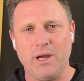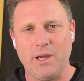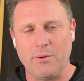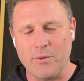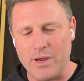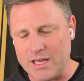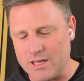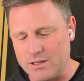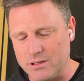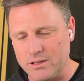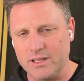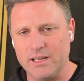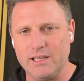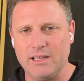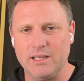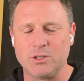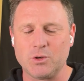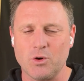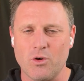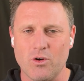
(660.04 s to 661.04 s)
we're
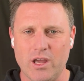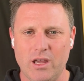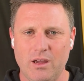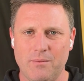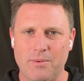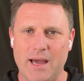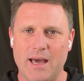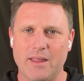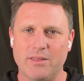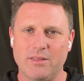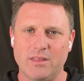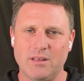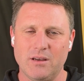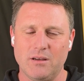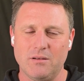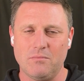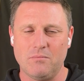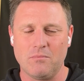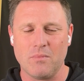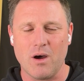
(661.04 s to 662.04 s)
clearly talking about
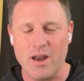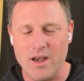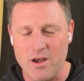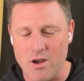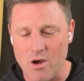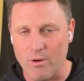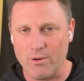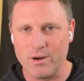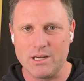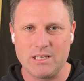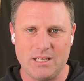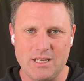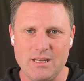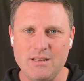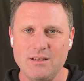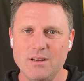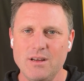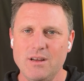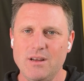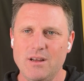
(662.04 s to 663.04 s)
the
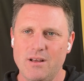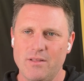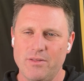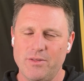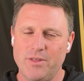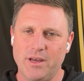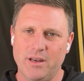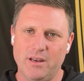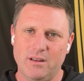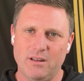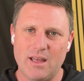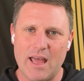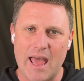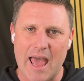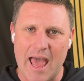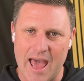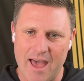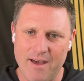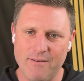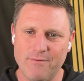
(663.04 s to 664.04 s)
minority that
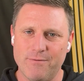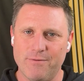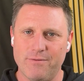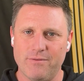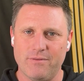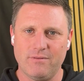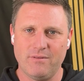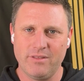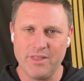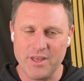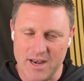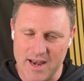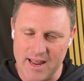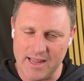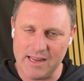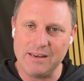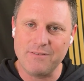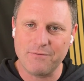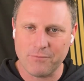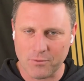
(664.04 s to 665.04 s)
have the
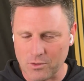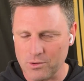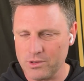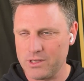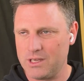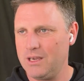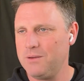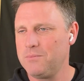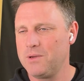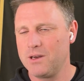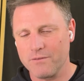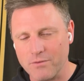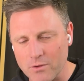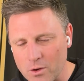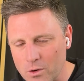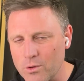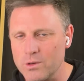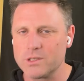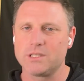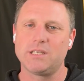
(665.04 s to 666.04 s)
need for him. And of
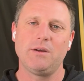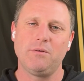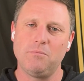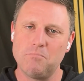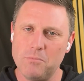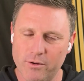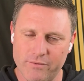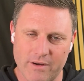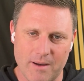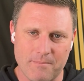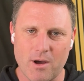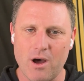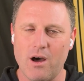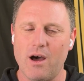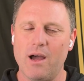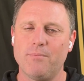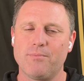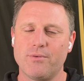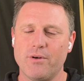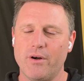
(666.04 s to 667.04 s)
course, he'd move up
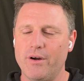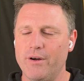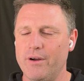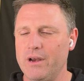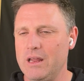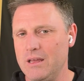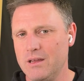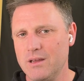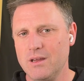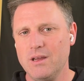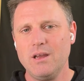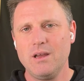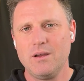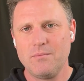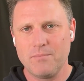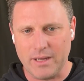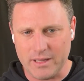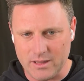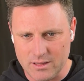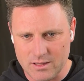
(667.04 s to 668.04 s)
higher priority.
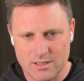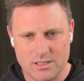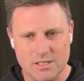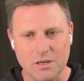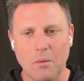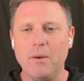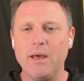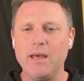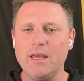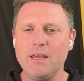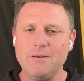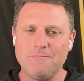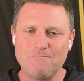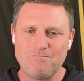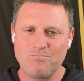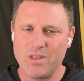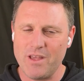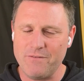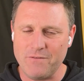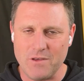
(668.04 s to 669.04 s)
But to me,
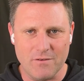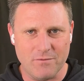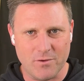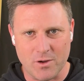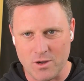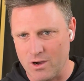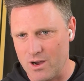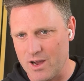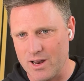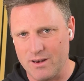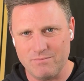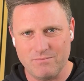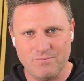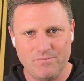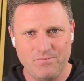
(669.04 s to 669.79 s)
if you've got